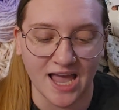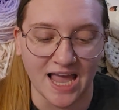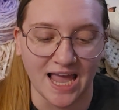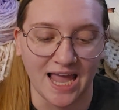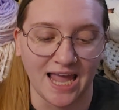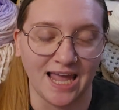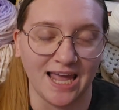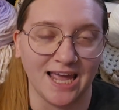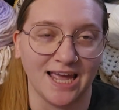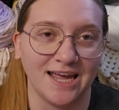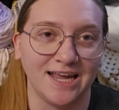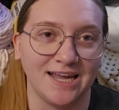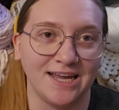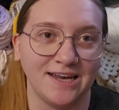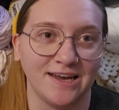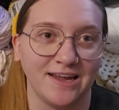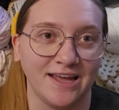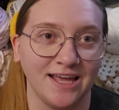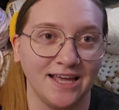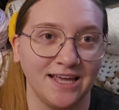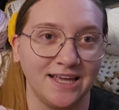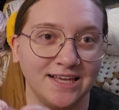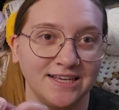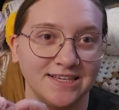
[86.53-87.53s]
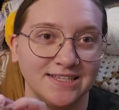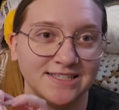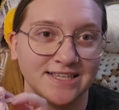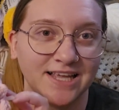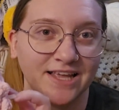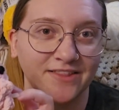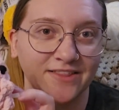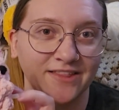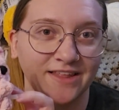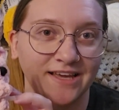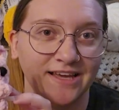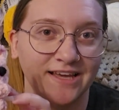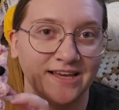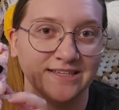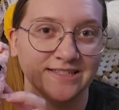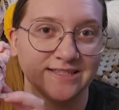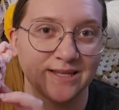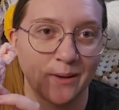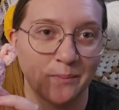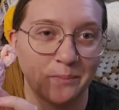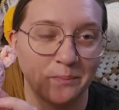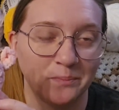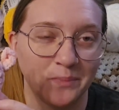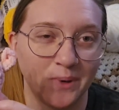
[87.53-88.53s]
and it is
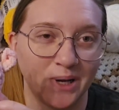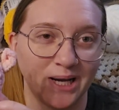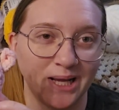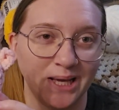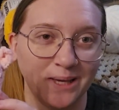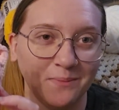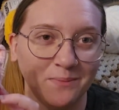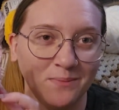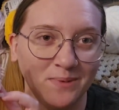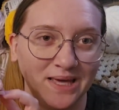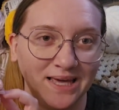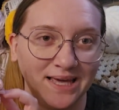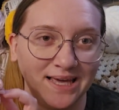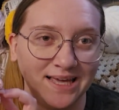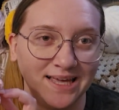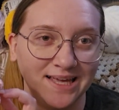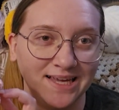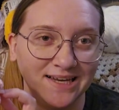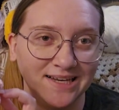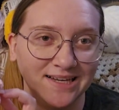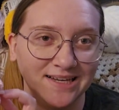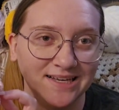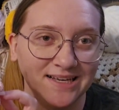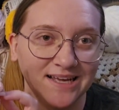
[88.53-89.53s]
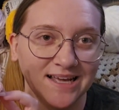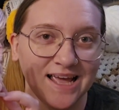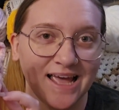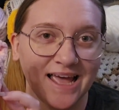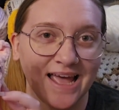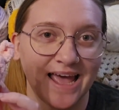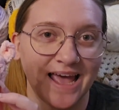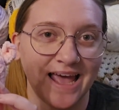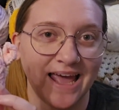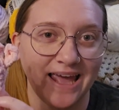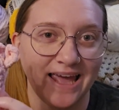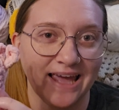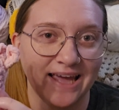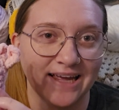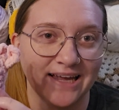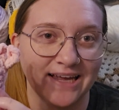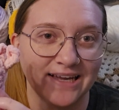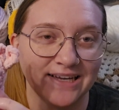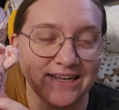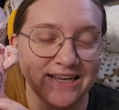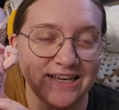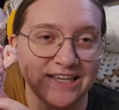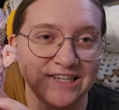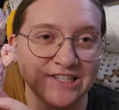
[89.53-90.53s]
this bunny bean,
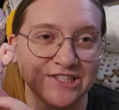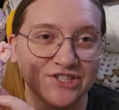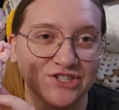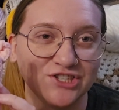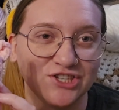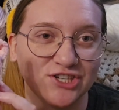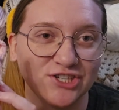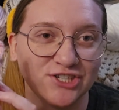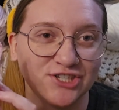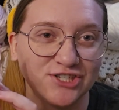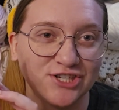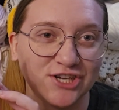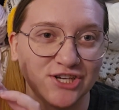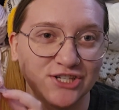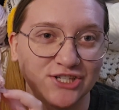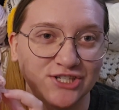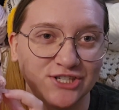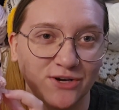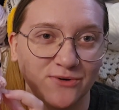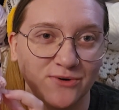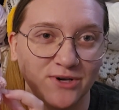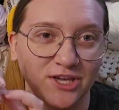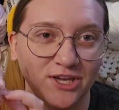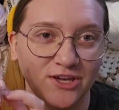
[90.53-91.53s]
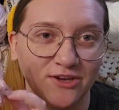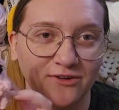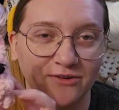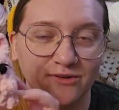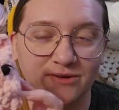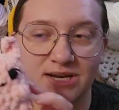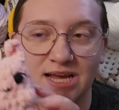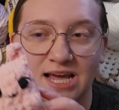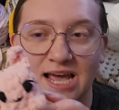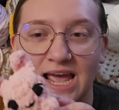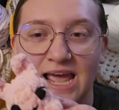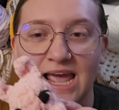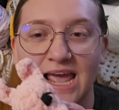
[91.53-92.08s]
and he's just so cute.